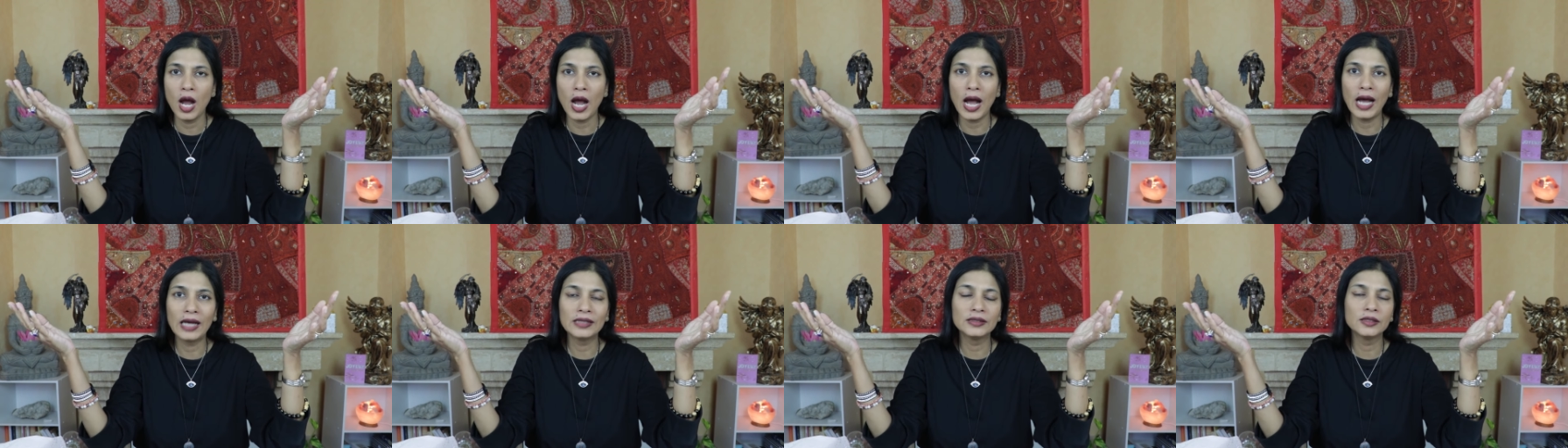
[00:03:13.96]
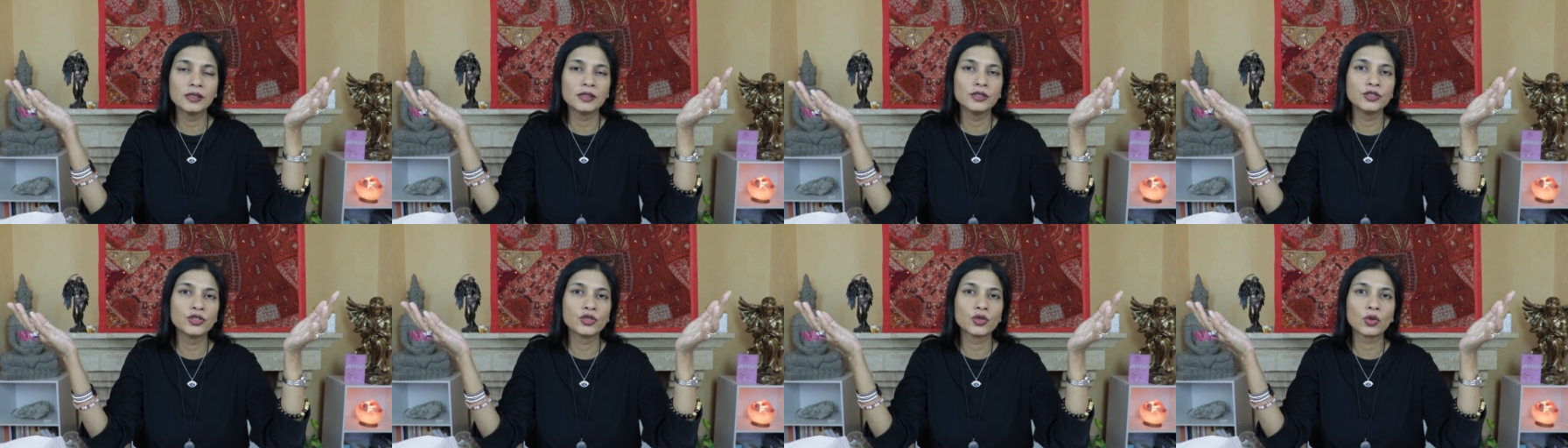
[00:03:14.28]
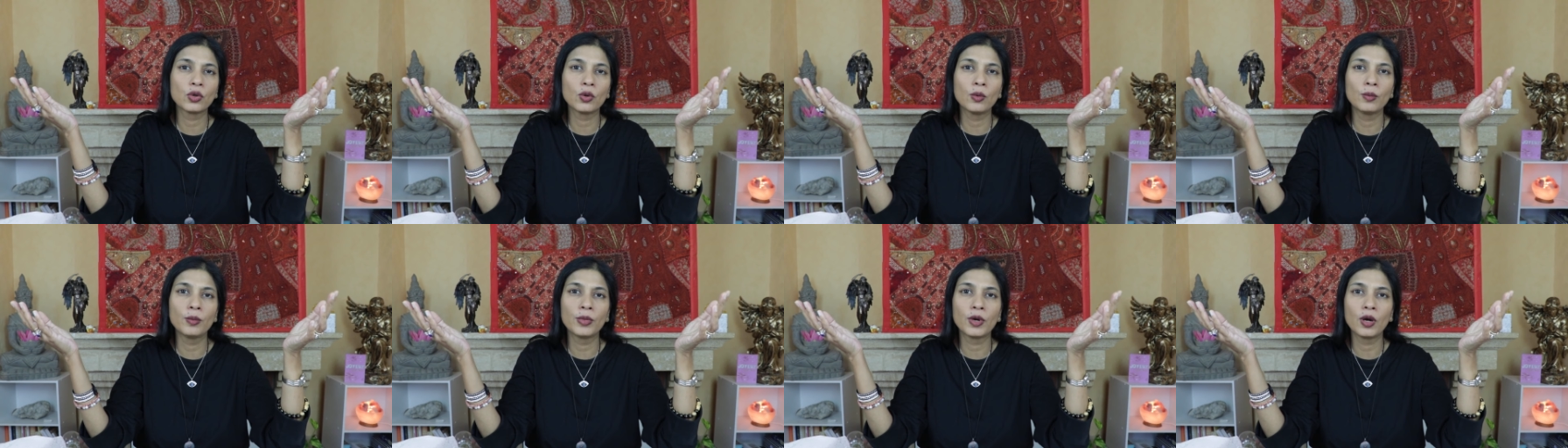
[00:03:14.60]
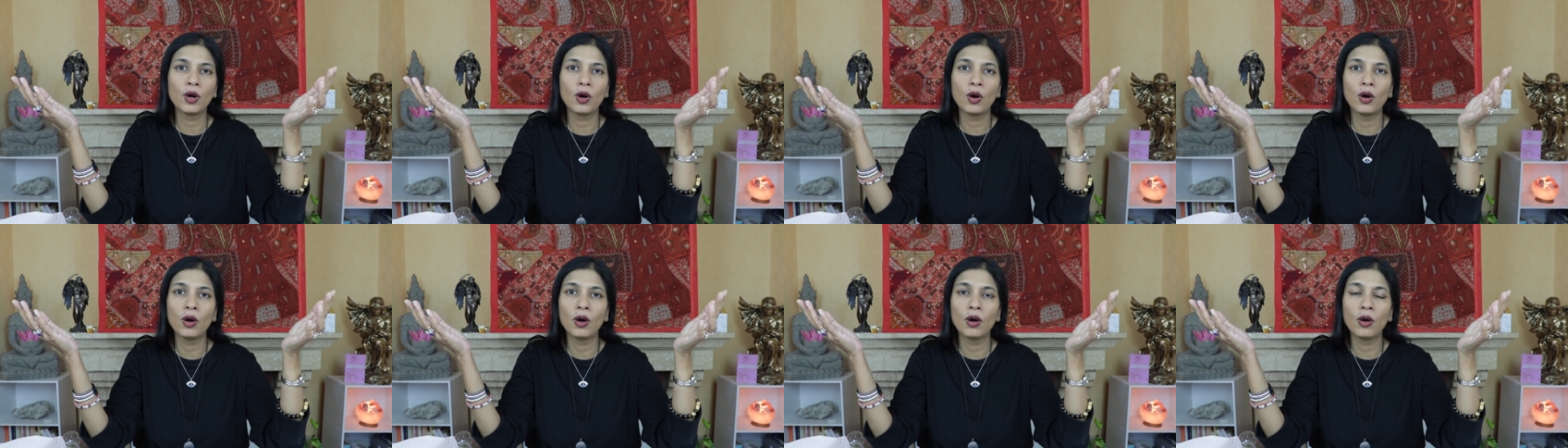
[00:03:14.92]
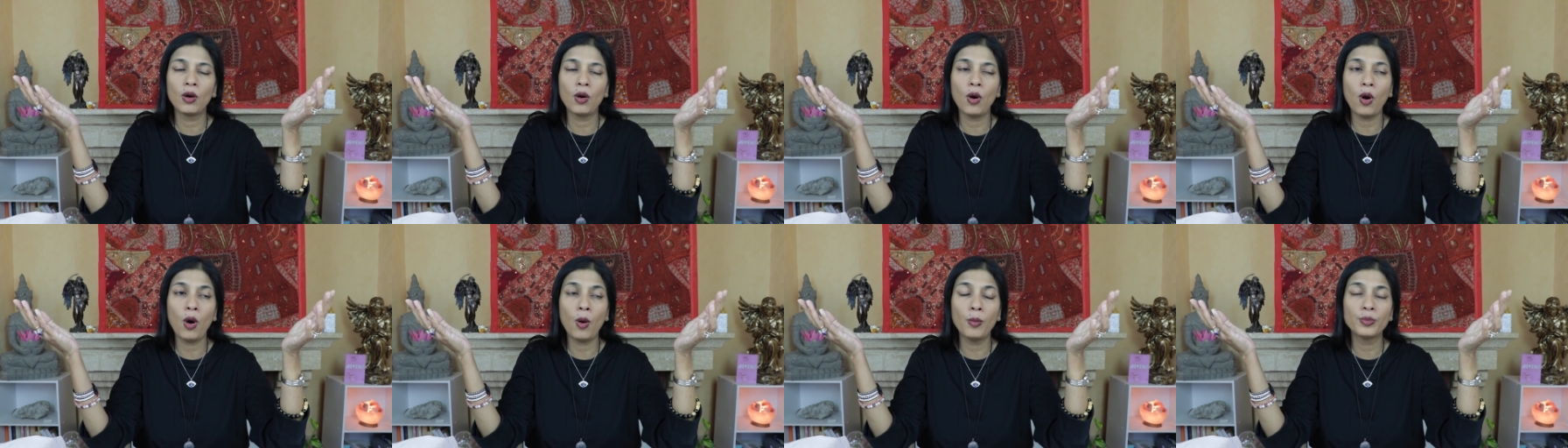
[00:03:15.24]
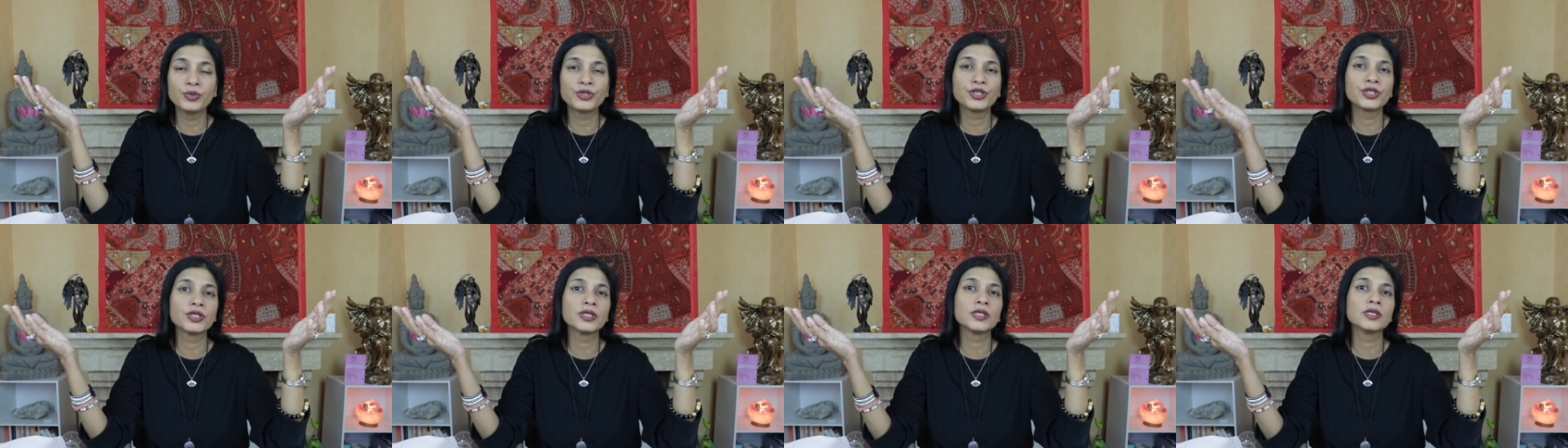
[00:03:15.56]
other job uh,
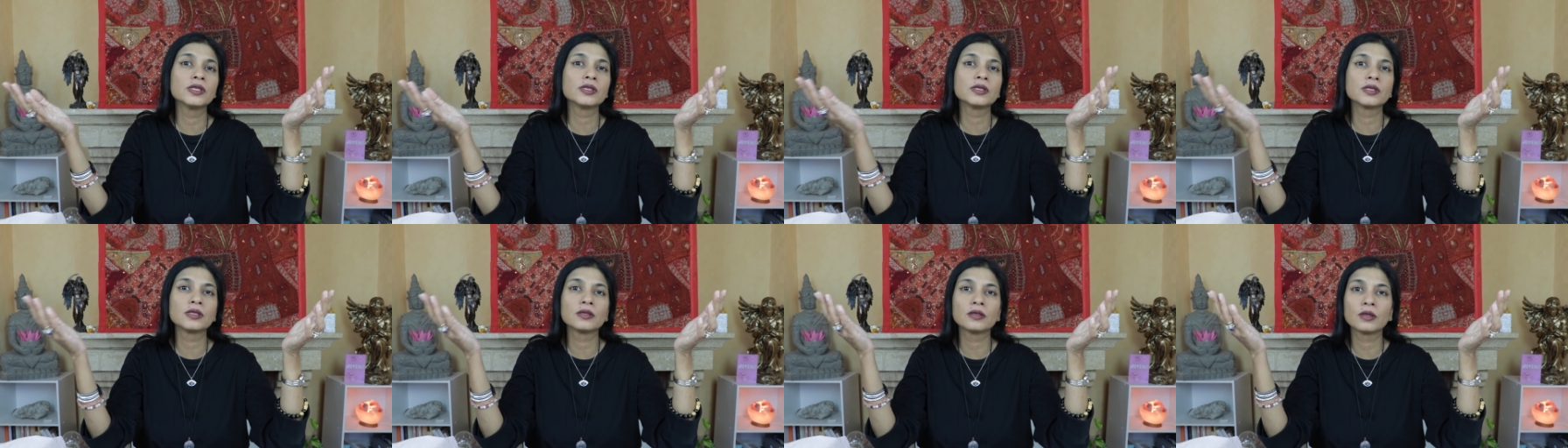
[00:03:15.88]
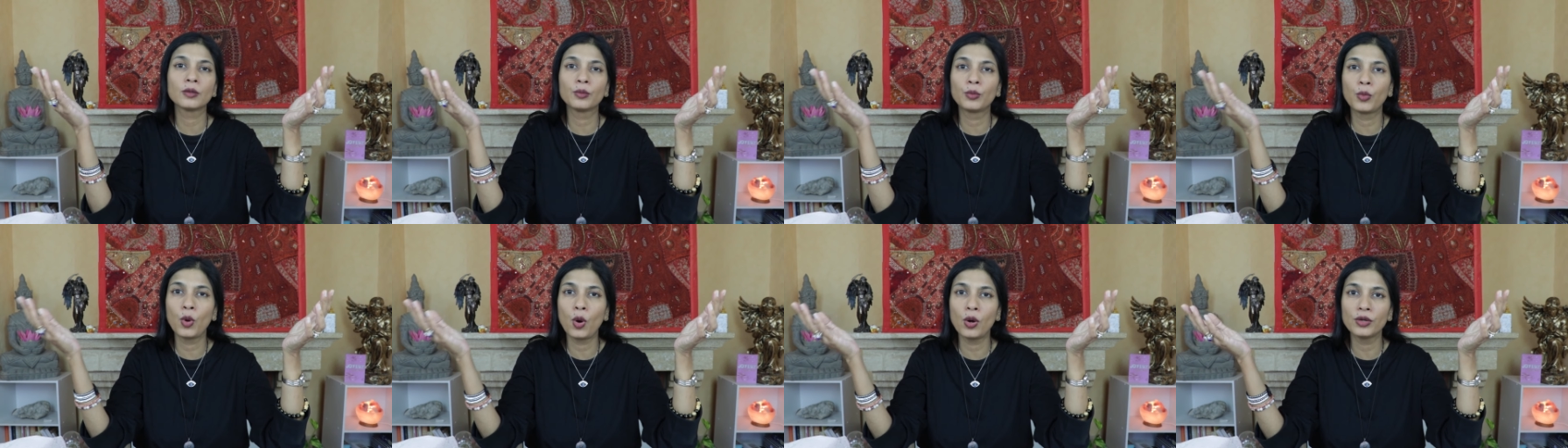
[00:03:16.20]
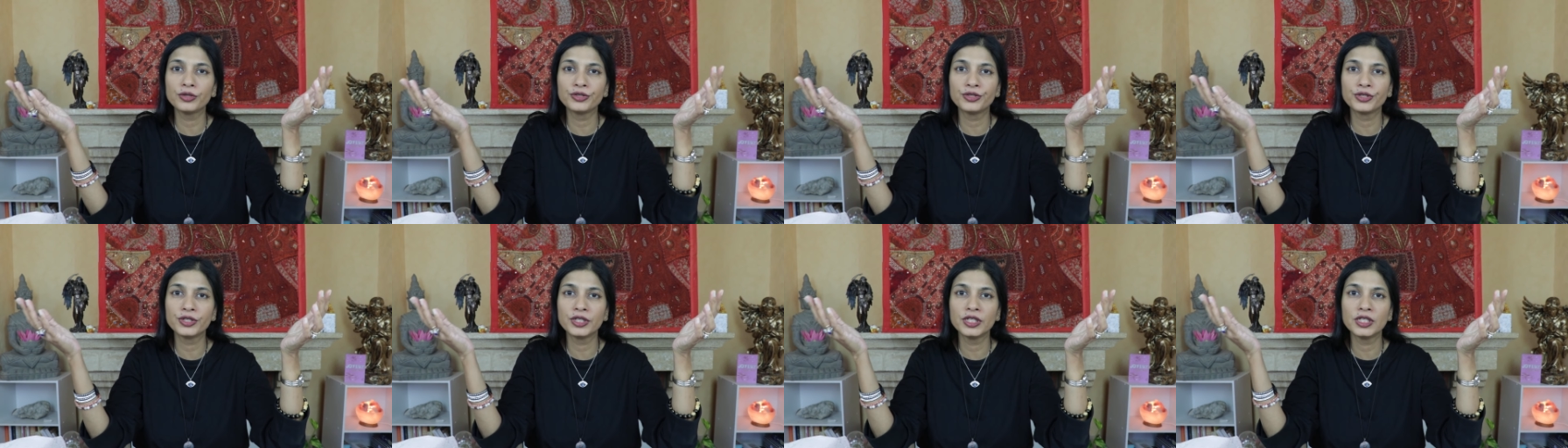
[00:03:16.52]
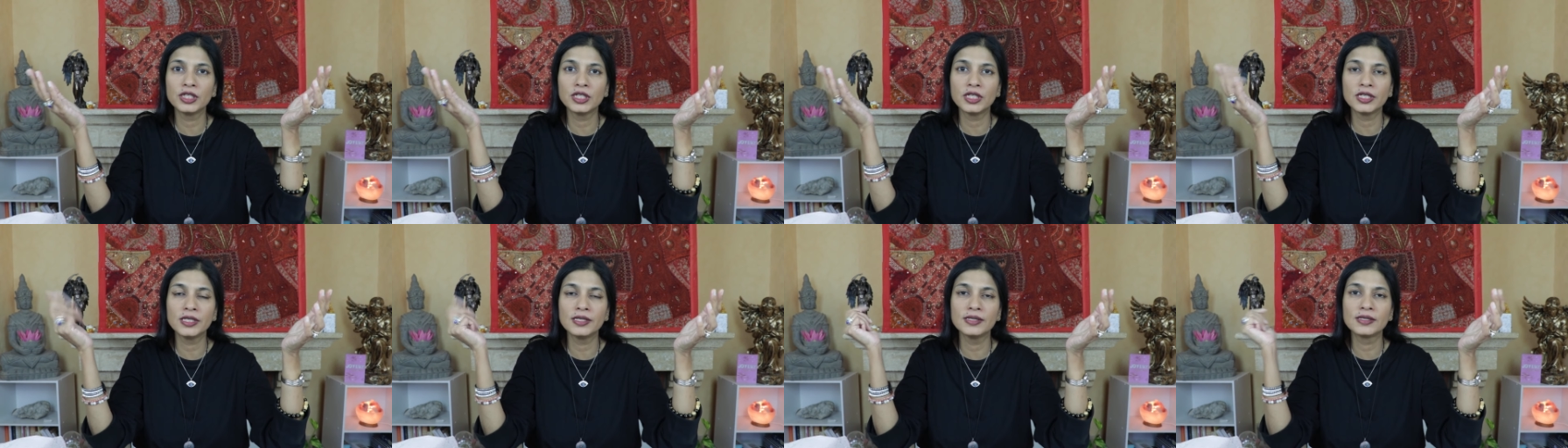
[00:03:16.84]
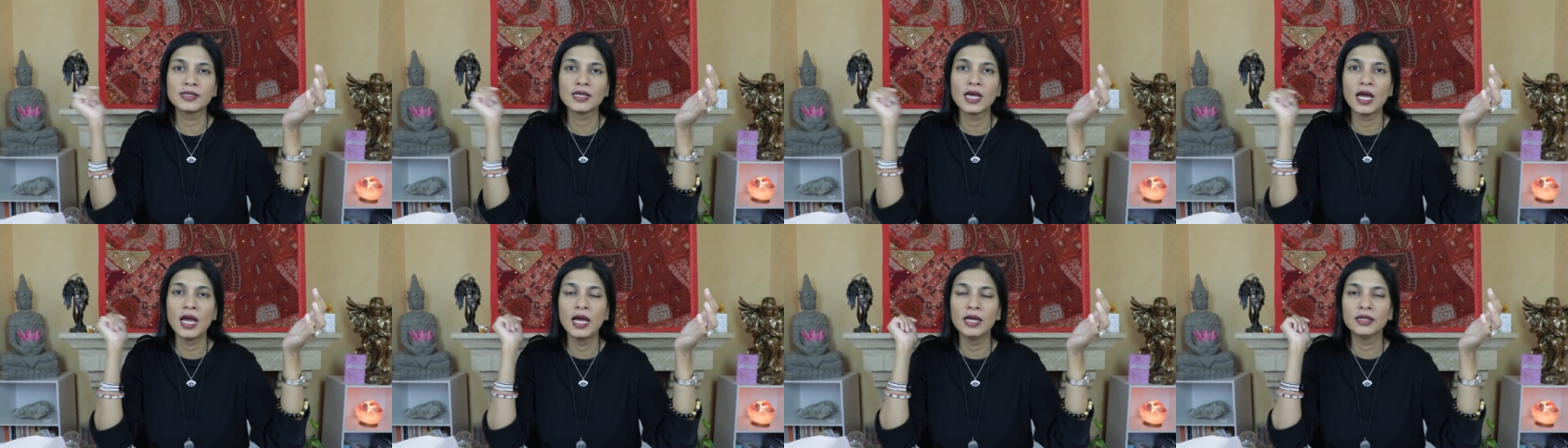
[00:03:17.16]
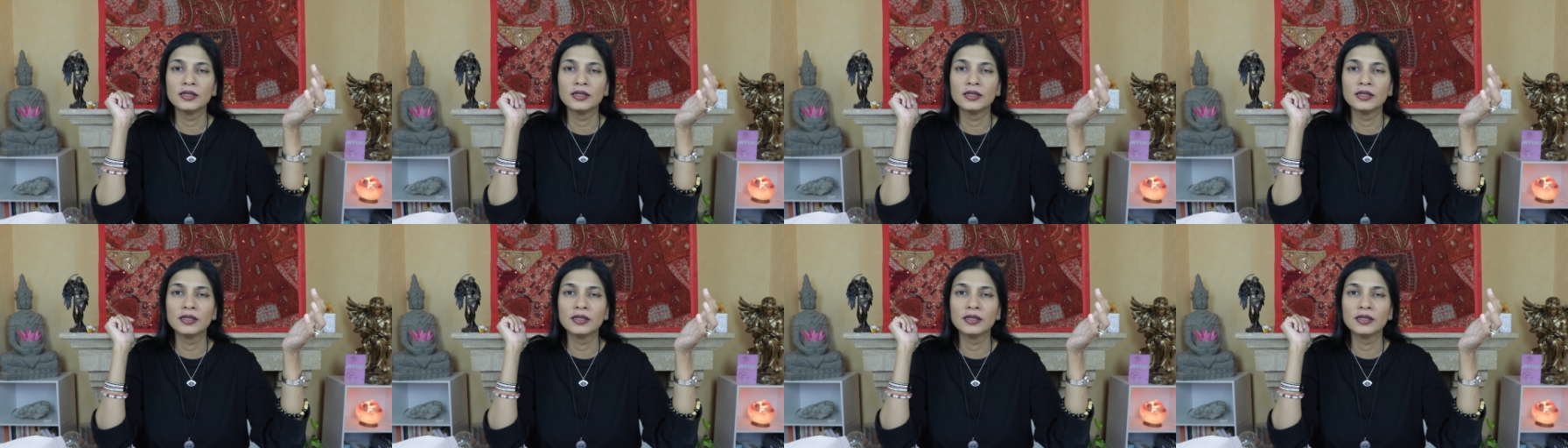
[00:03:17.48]
options and opportunities.